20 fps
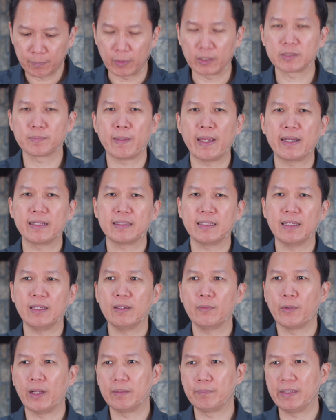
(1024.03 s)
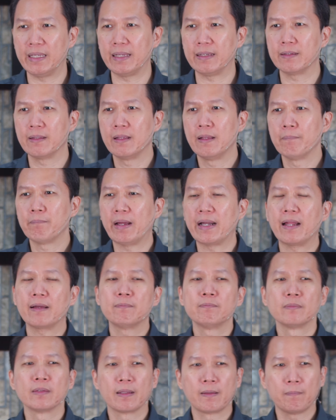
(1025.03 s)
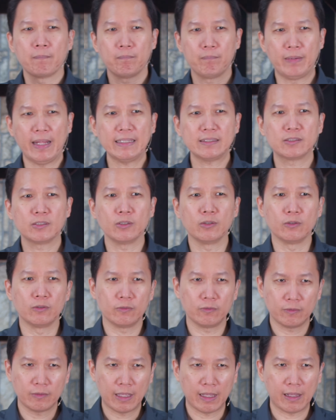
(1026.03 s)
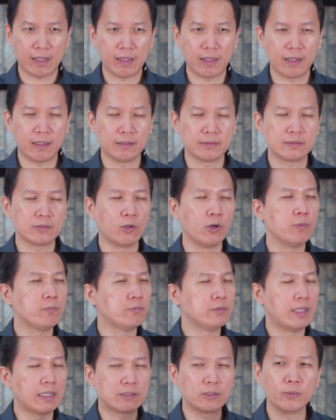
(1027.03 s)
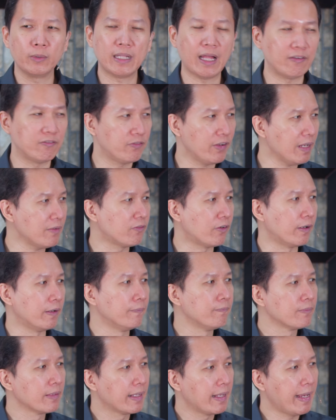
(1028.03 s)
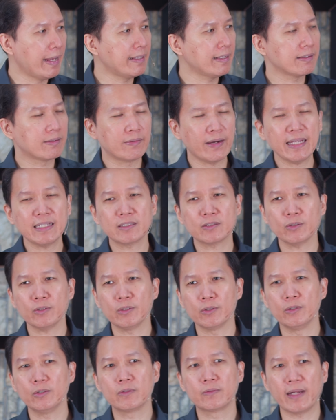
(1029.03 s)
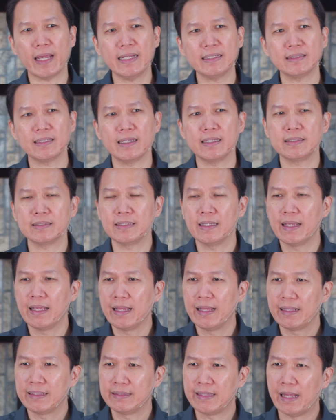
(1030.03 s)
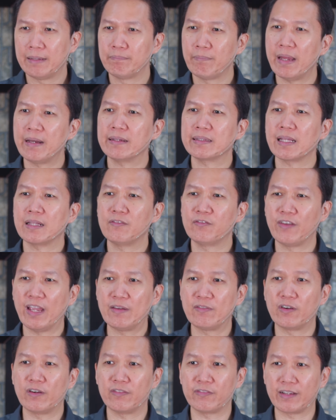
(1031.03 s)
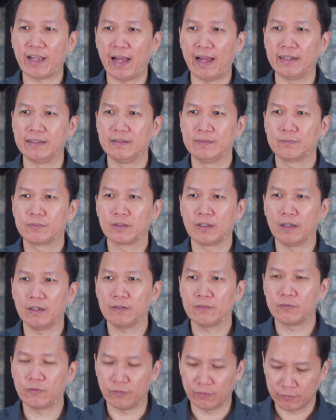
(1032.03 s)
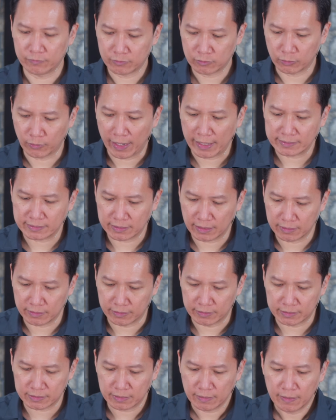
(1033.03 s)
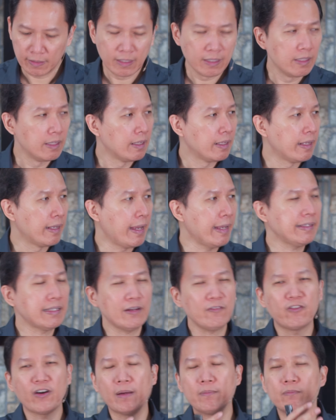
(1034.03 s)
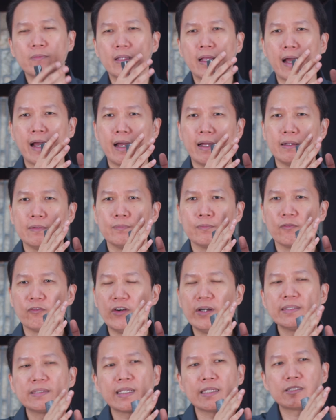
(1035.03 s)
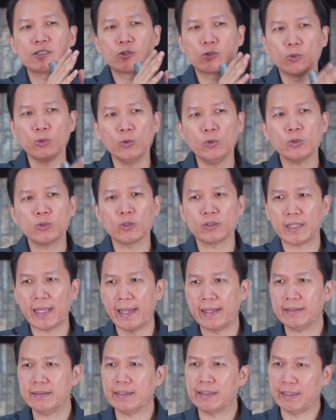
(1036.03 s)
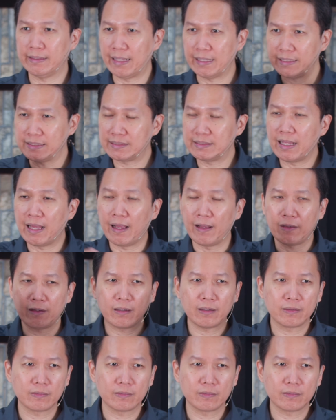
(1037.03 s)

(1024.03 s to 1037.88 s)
prosperity, well-being. Parang bless you. Uh, uh, hope that you will have favor. And then grace to you. Grace is the unmerited favor of God, no? To us sinners. And then from uh, verses two to ten, that is the